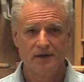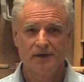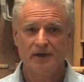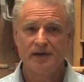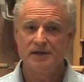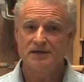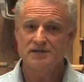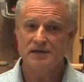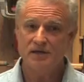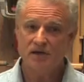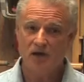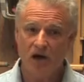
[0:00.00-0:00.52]

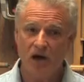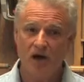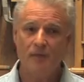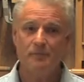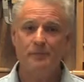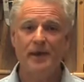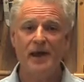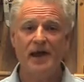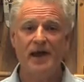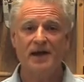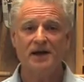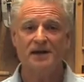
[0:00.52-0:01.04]
It's a
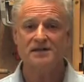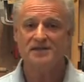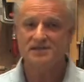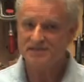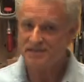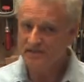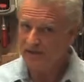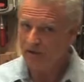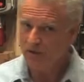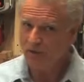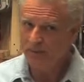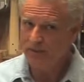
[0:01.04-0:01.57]
compact,
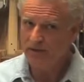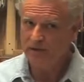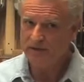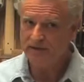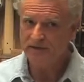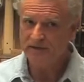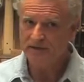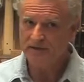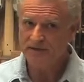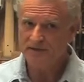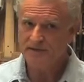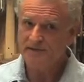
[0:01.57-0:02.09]

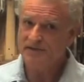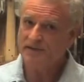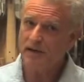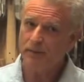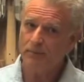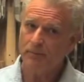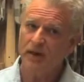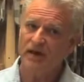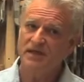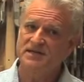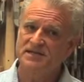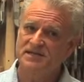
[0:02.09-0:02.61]
skill-building,
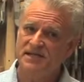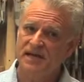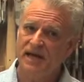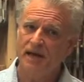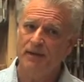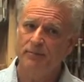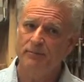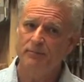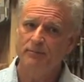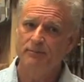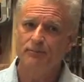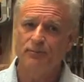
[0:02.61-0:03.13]

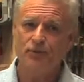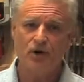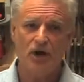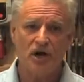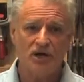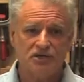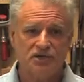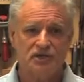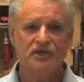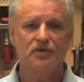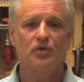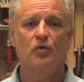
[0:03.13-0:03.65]
step-by-step,
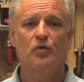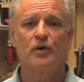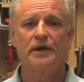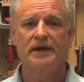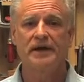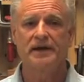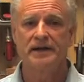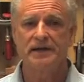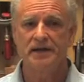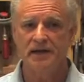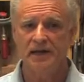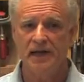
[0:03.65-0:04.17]

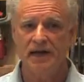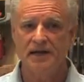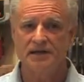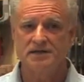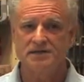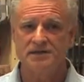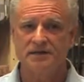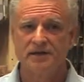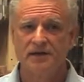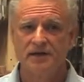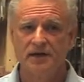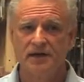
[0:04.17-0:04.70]
project-oriented
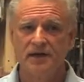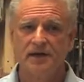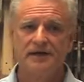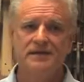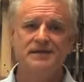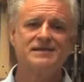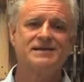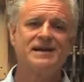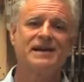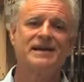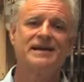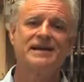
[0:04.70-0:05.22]
class
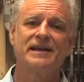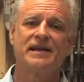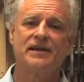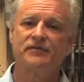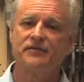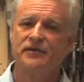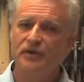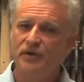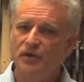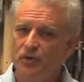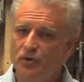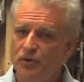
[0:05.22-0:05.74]
designed to give
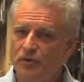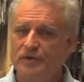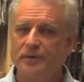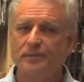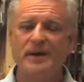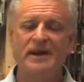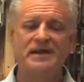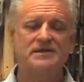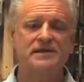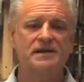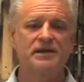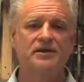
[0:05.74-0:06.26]
you the
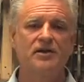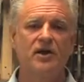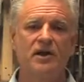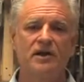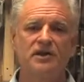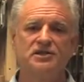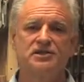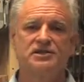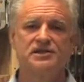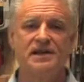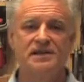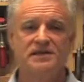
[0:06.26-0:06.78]
basic
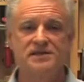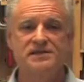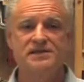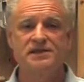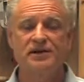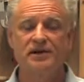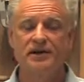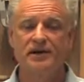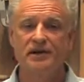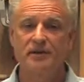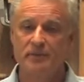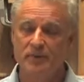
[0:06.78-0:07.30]
knowledge
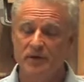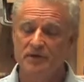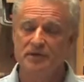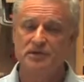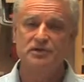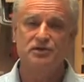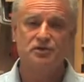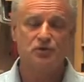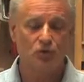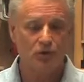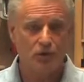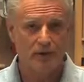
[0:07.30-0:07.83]
necessary to build a
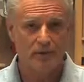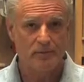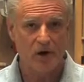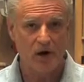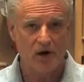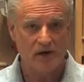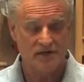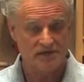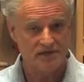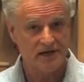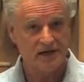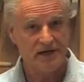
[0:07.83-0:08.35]
jewelry
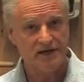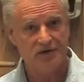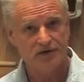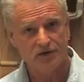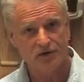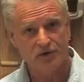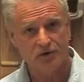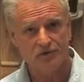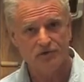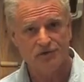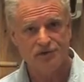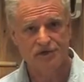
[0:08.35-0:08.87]
box in
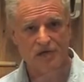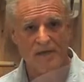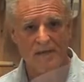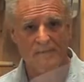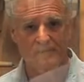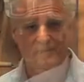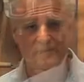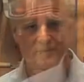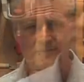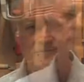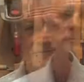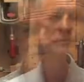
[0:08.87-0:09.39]
your own
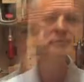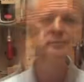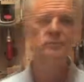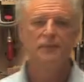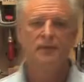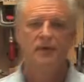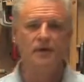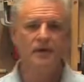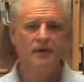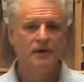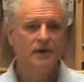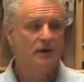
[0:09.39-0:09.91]
shop.
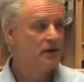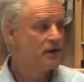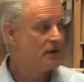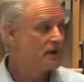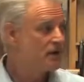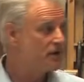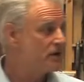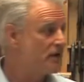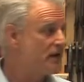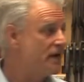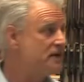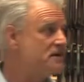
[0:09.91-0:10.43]

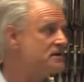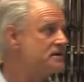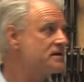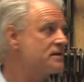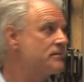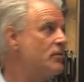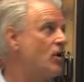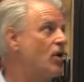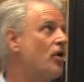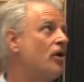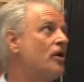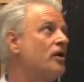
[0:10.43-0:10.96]
You'll need
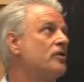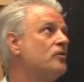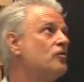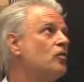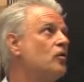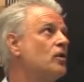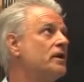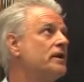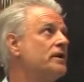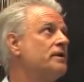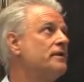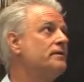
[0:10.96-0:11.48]
some
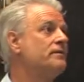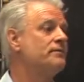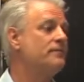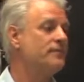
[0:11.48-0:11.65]
hardwood.